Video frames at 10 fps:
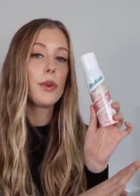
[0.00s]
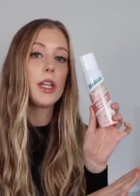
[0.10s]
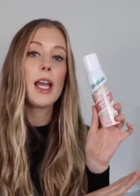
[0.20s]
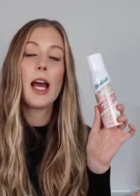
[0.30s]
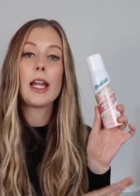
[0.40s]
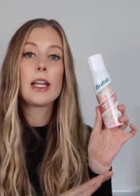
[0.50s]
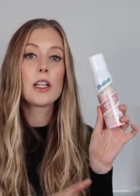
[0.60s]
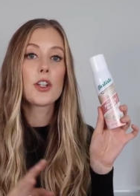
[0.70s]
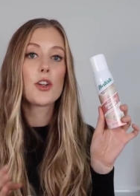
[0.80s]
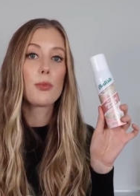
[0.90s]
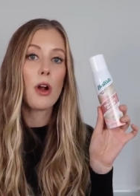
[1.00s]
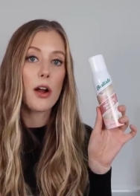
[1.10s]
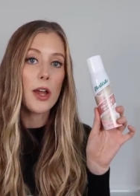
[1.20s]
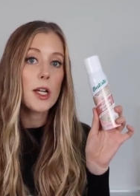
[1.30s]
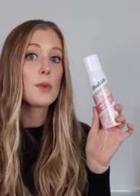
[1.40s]
really any additional
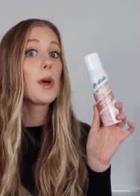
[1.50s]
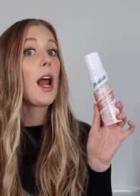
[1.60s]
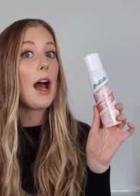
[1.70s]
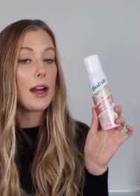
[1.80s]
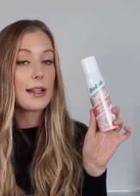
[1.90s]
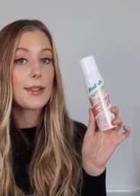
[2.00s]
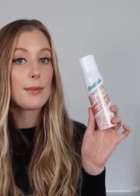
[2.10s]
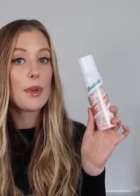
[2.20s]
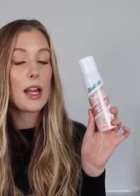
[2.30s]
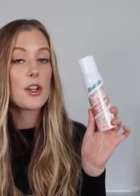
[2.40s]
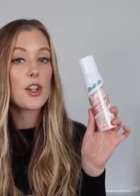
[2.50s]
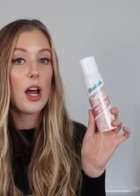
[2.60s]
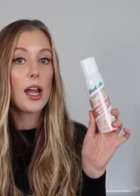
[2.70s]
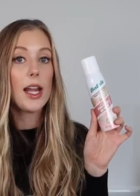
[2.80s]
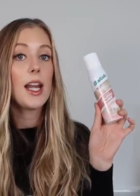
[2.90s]
product, but adding some nice
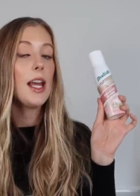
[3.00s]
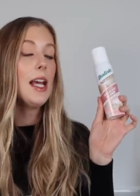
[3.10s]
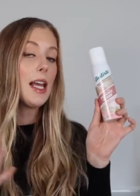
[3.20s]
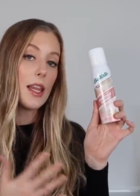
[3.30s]
shine,